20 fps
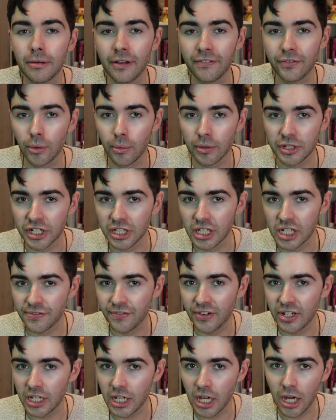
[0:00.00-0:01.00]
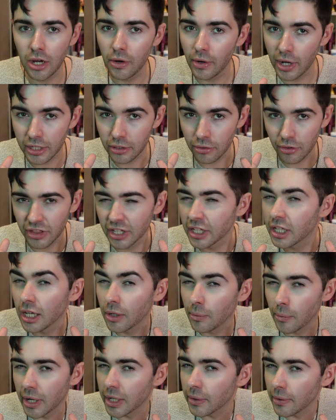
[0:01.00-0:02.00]
if you're watching this video and you're thinking,
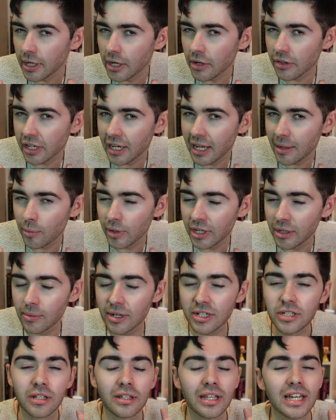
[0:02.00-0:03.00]
why do I know the name Willy Russell?